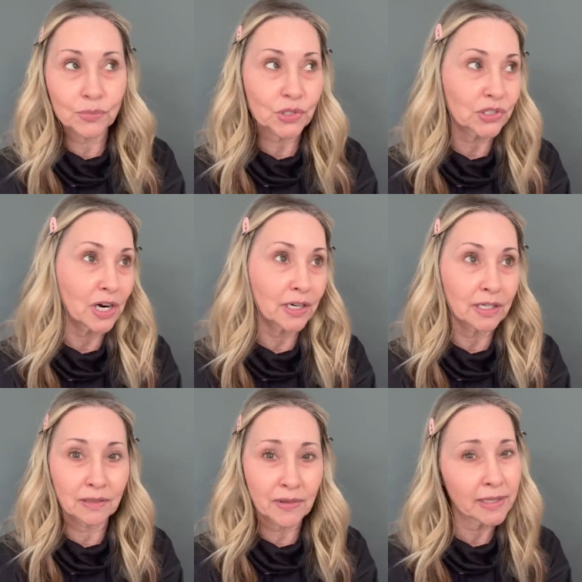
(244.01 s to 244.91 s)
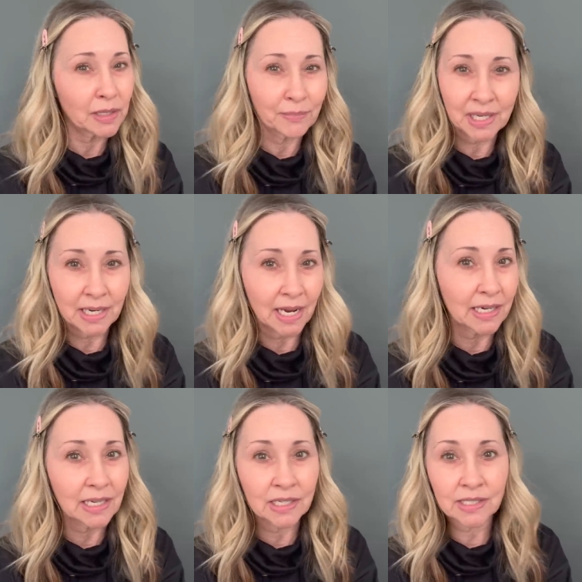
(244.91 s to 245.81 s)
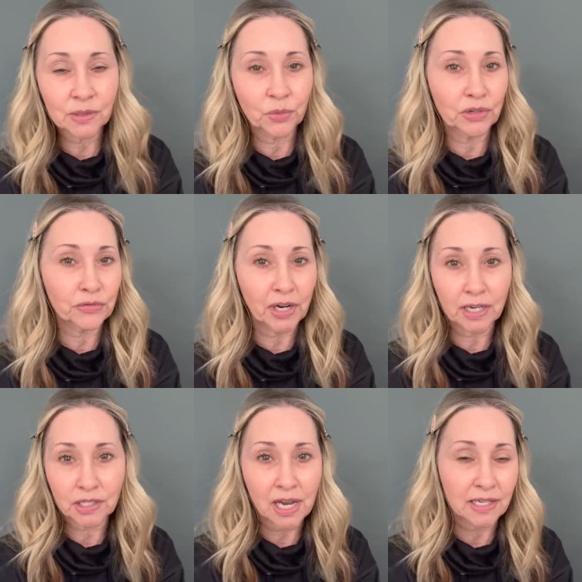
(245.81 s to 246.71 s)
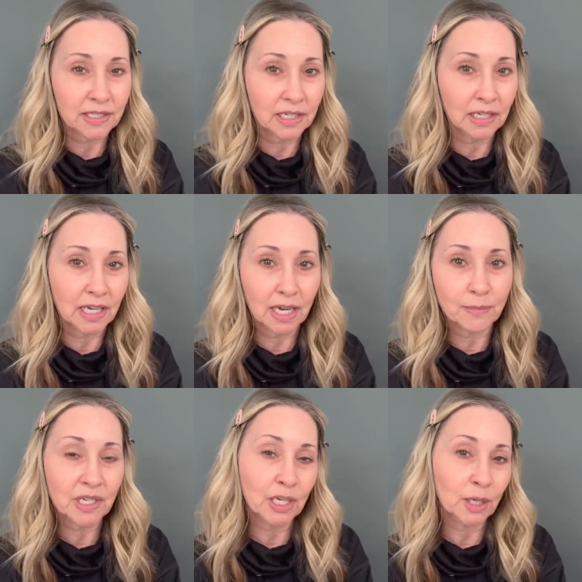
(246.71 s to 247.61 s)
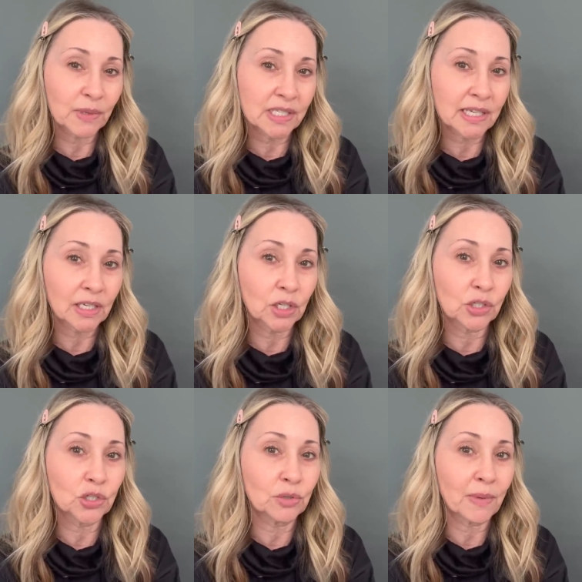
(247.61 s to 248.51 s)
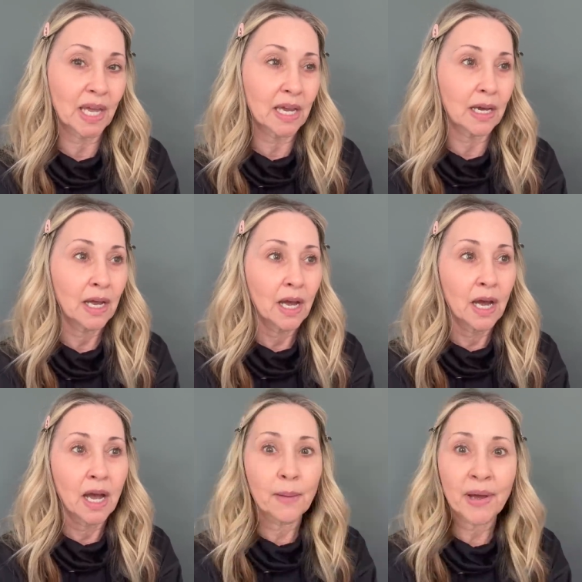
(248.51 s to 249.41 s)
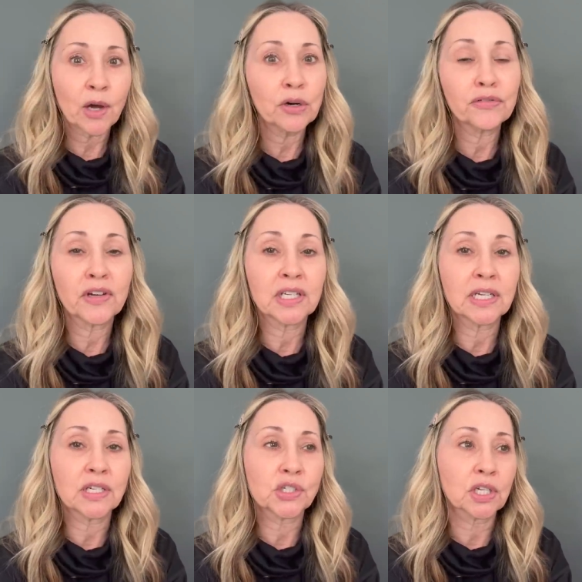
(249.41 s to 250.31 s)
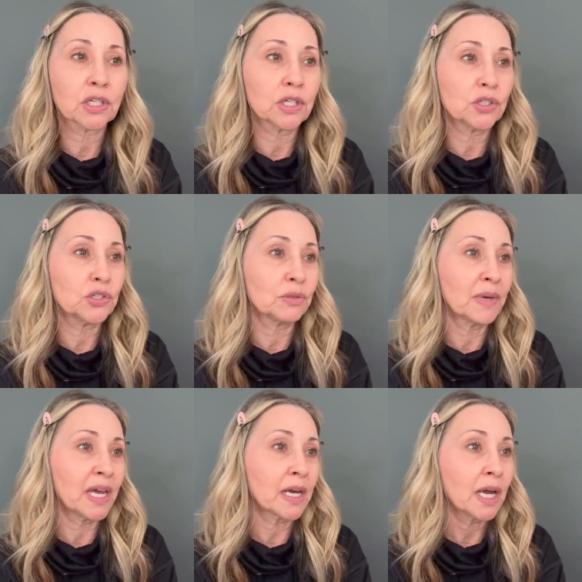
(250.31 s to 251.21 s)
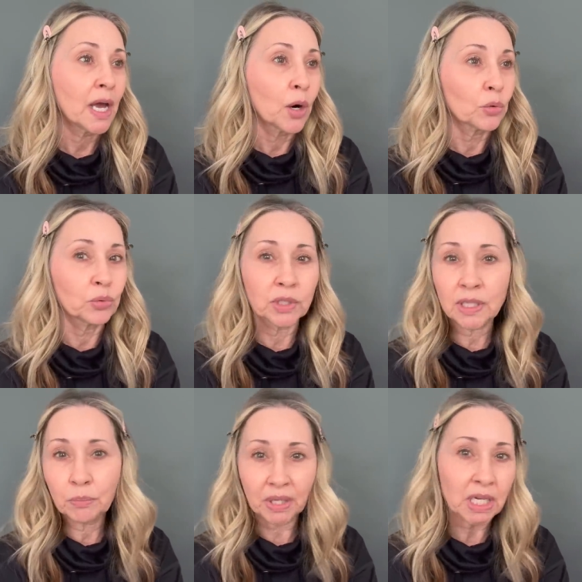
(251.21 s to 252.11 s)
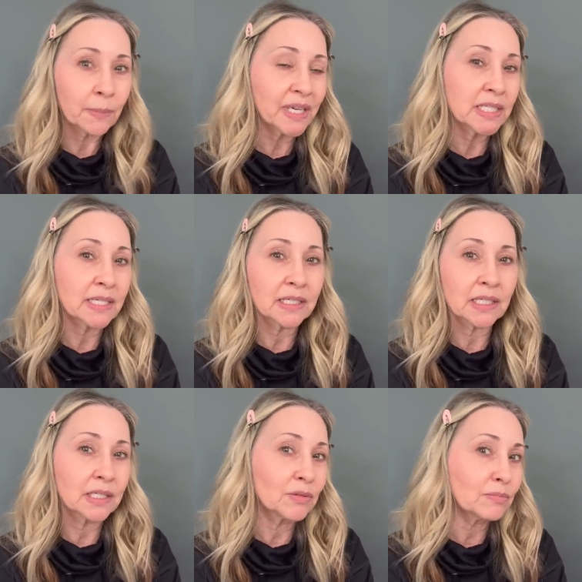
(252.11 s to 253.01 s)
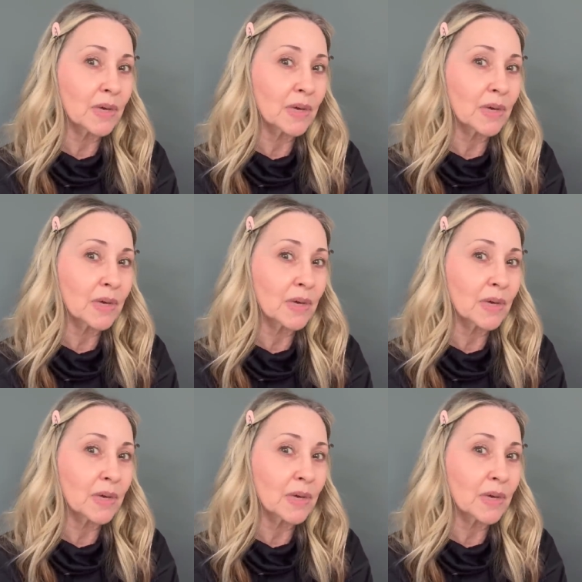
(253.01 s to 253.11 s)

started in like the mid 80s when Frank Toskan came to him and said, could you make a powder foundation? Could you make really pigmented